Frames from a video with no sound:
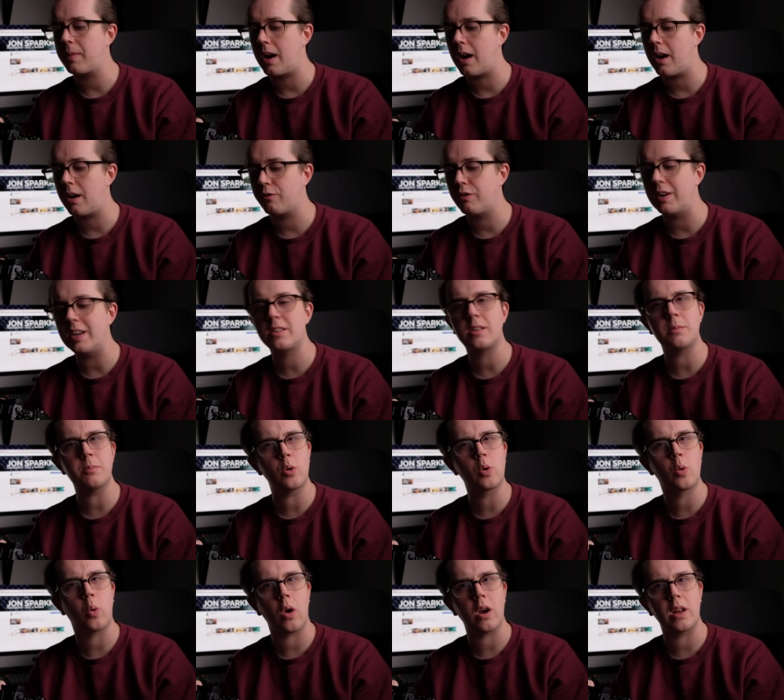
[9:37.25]
Uh,
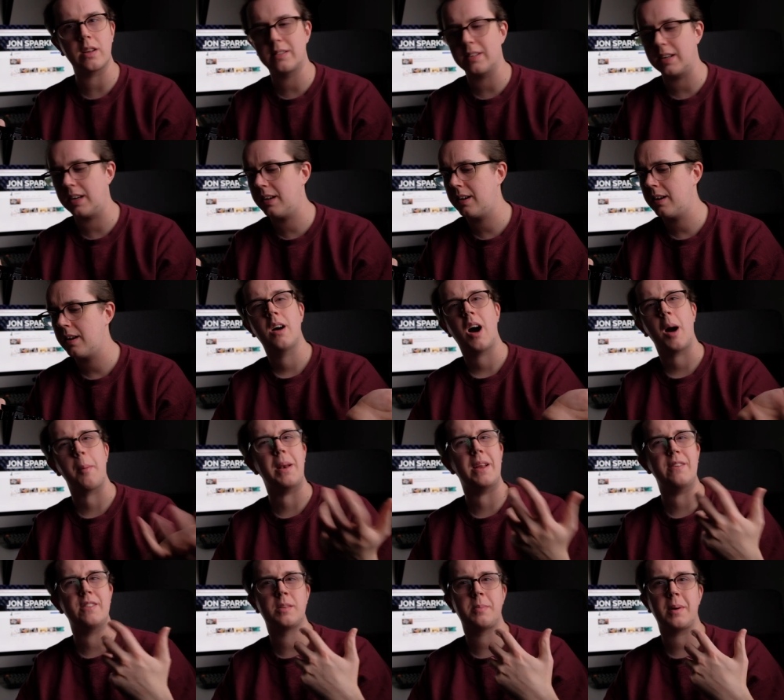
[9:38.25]
reasonable quality, I
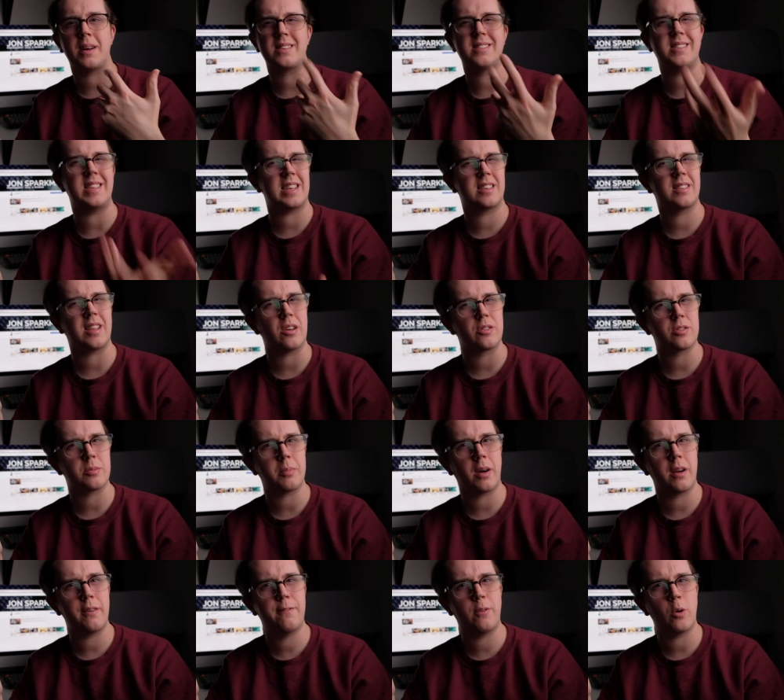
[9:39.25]
believe it's about 6,000
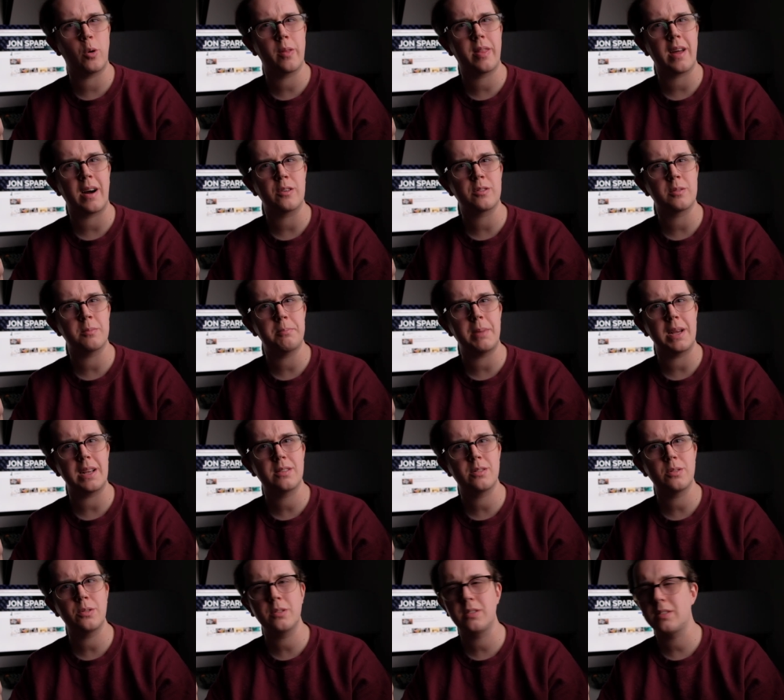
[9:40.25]
by 4,000
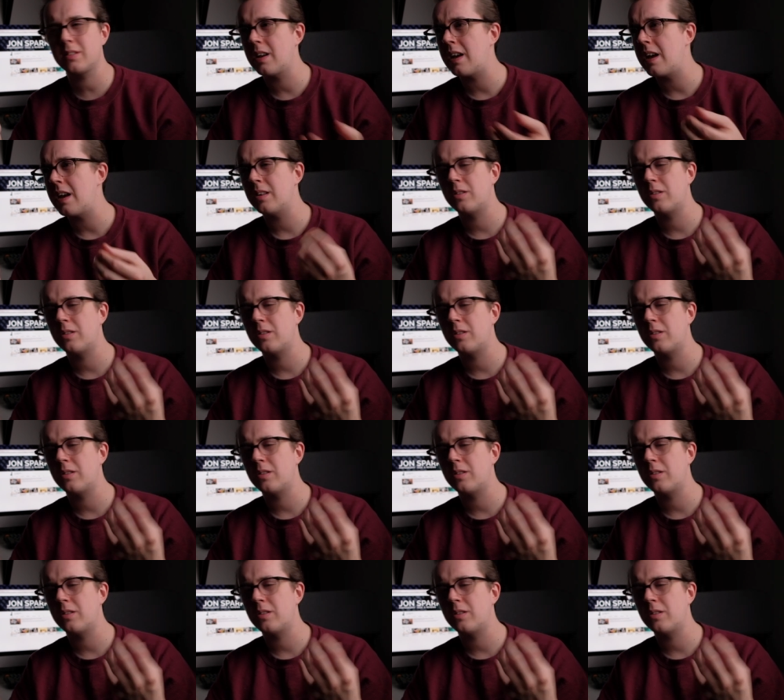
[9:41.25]
pixels.